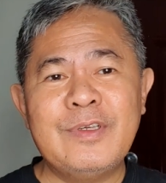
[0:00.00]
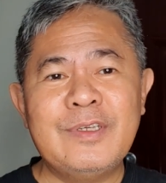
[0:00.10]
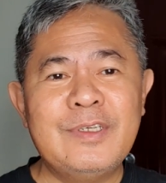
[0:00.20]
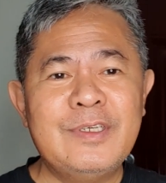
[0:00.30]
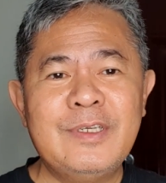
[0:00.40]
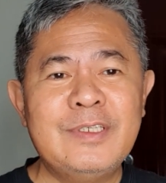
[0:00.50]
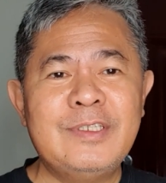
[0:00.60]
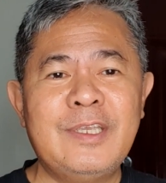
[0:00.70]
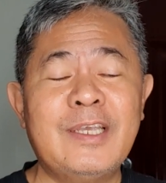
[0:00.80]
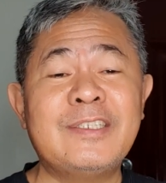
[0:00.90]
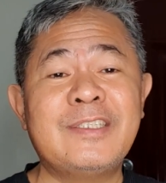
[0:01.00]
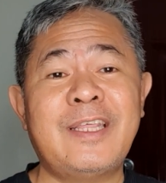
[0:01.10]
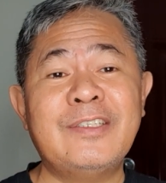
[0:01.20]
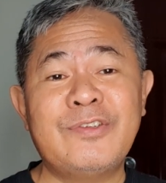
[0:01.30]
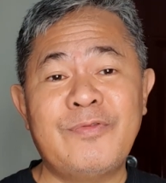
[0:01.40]
He has
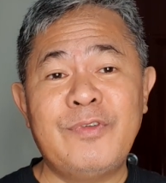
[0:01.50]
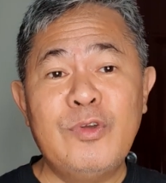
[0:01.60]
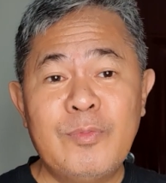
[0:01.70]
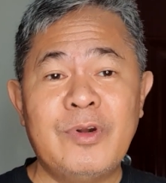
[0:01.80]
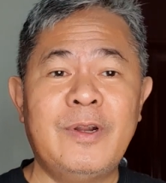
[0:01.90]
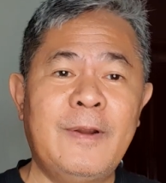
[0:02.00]
tons of humor,